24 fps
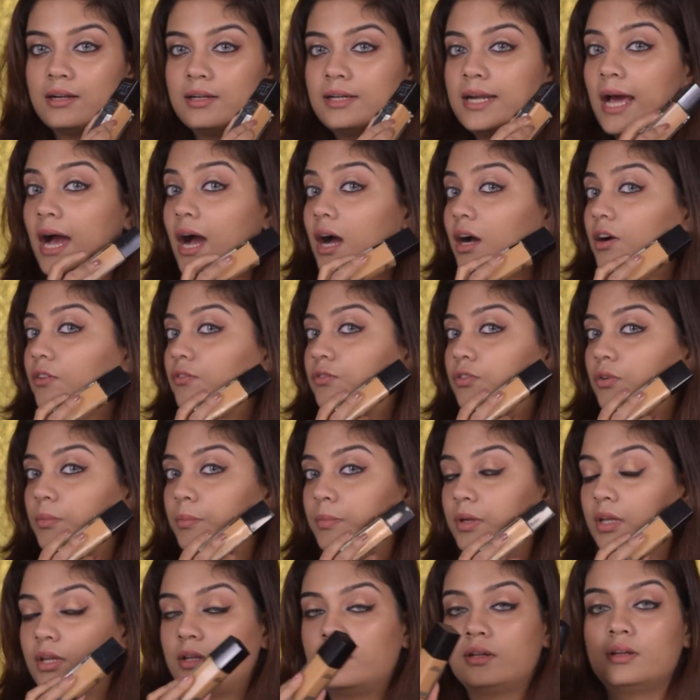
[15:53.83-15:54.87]
dark for
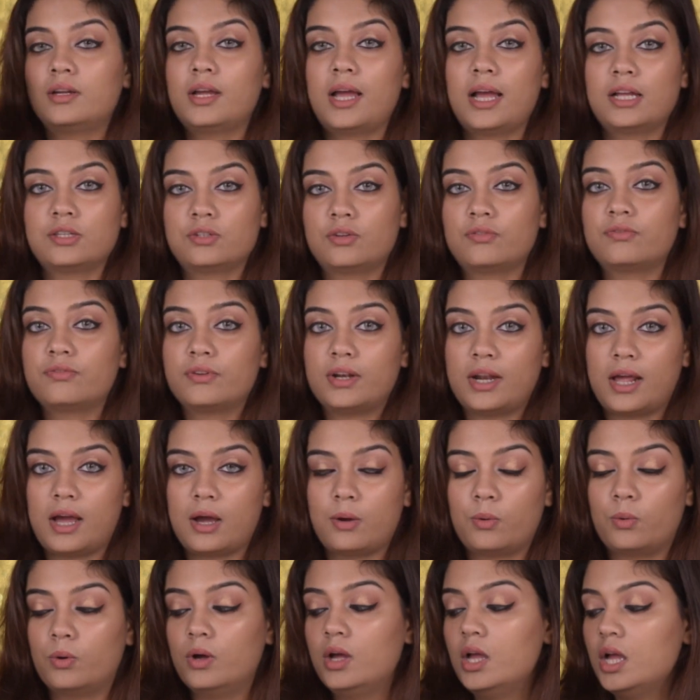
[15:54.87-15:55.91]
me as of
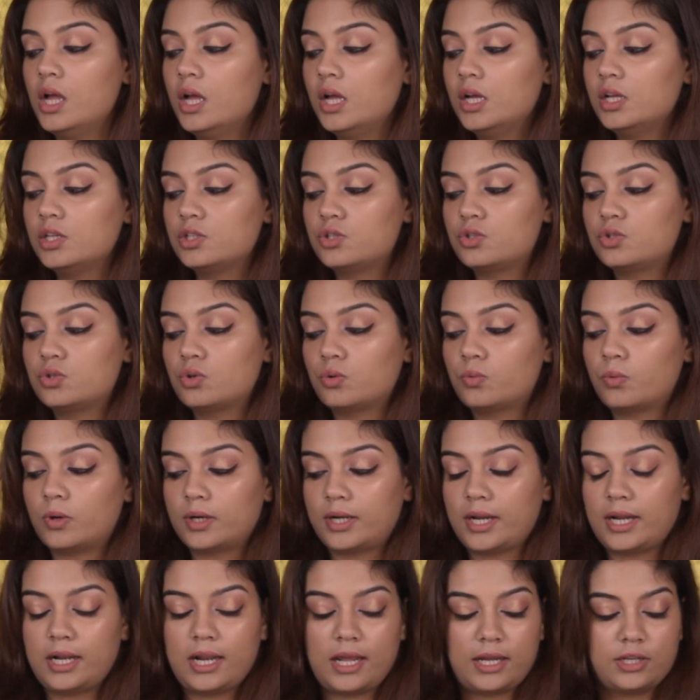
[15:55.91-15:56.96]
now, so
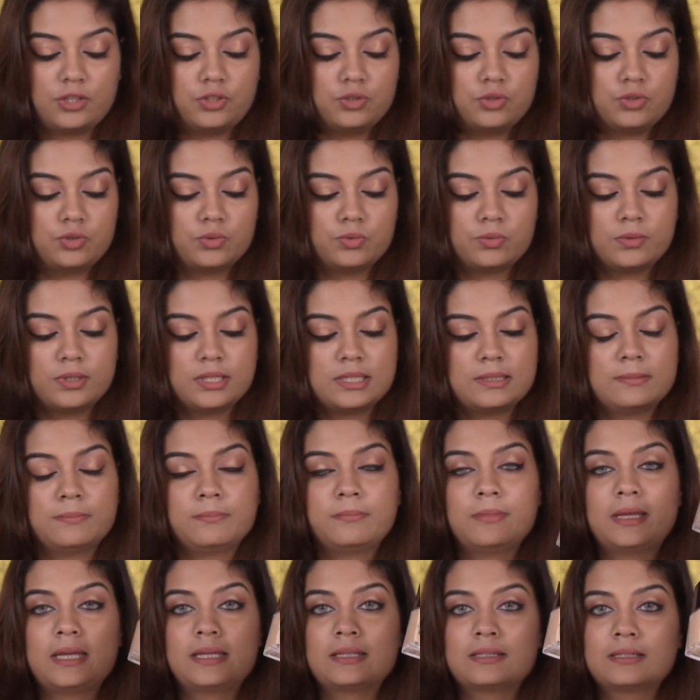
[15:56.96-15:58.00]
what I like to do is
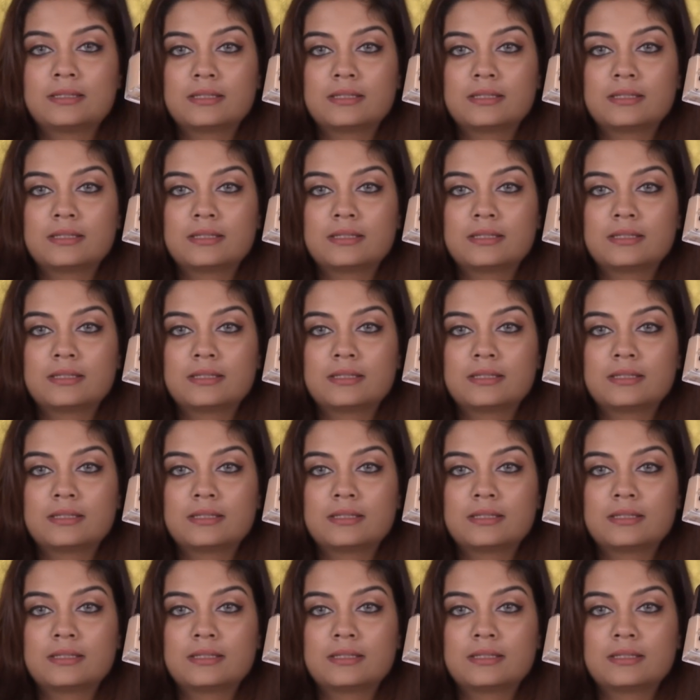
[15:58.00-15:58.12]
mix